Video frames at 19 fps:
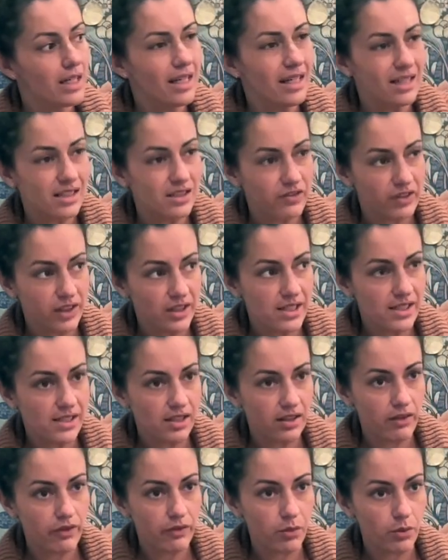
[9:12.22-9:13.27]
it's very
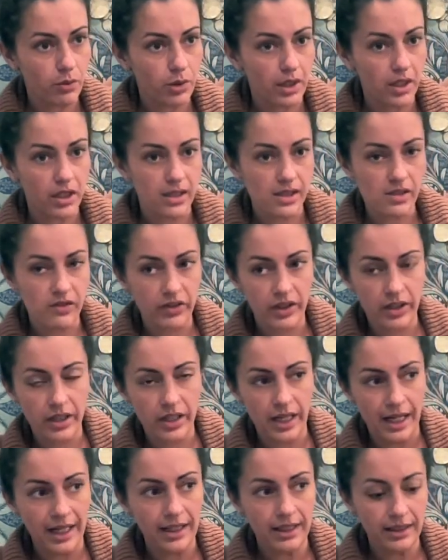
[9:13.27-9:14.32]
self-aware. It's
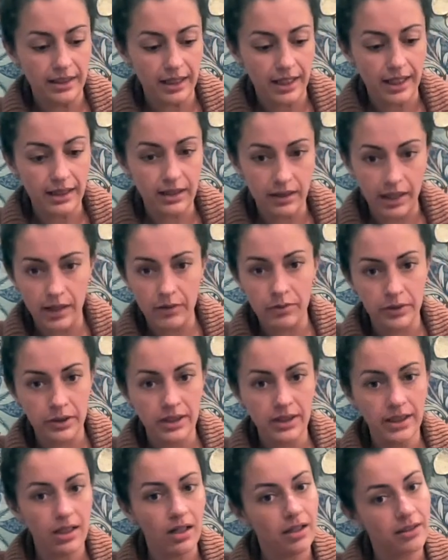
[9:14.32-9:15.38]
very, I
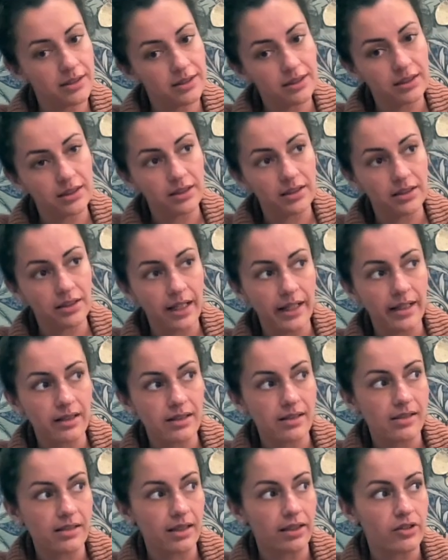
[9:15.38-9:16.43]
really honestly like
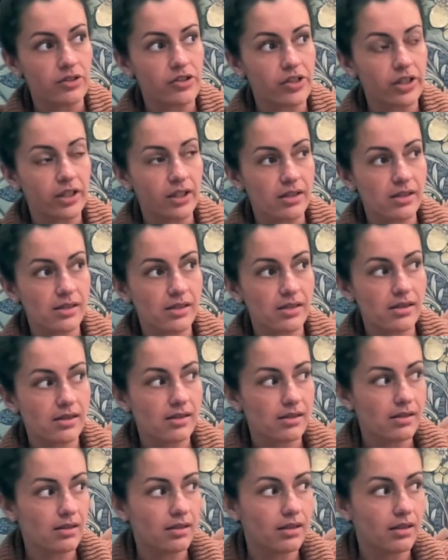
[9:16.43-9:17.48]
this energy.
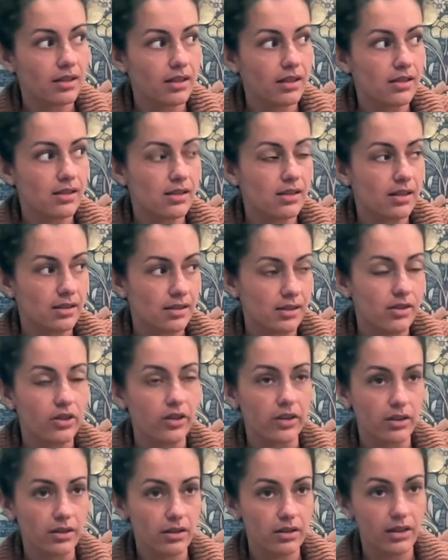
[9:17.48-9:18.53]
It's
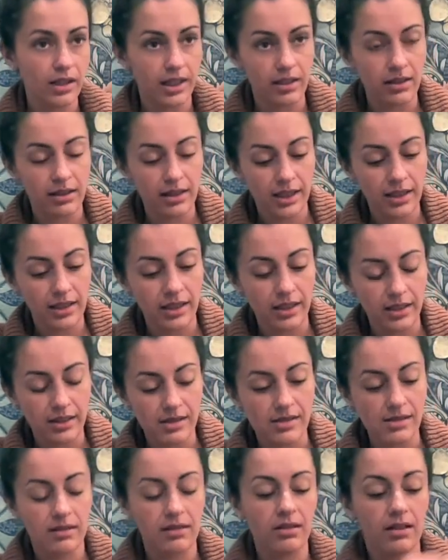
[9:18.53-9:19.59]
good. I like
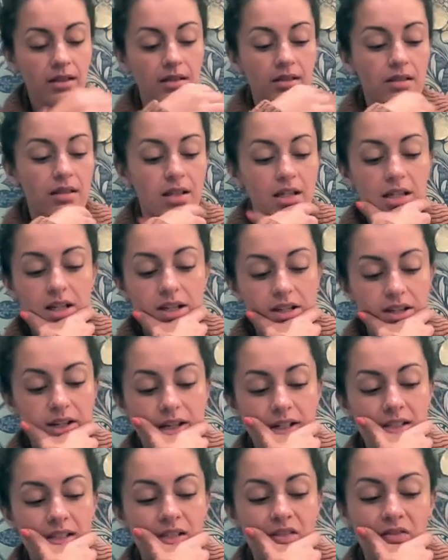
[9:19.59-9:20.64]
this a lot. It's